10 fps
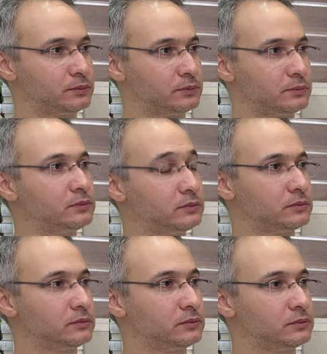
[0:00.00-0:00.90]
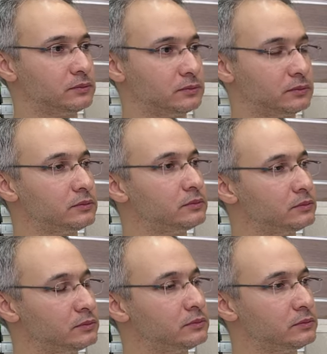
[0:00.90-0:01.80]

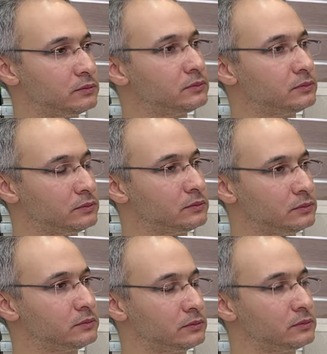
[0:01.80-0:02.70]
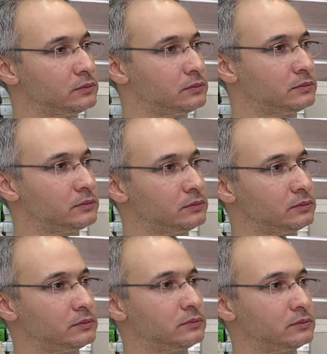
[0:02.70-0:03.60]

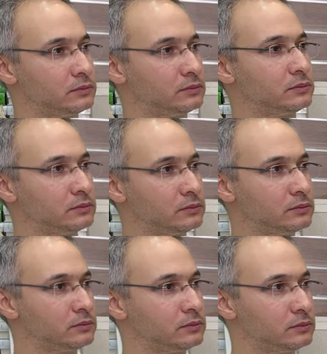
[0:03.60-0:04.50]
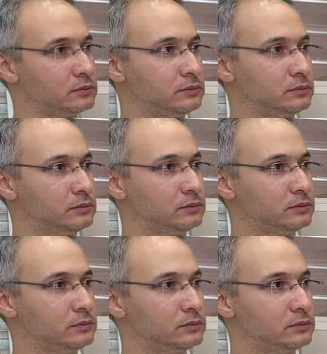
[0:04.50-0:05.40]

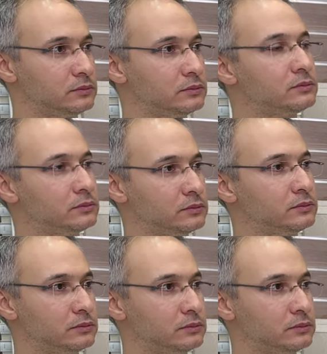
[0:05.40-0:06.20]
(silent)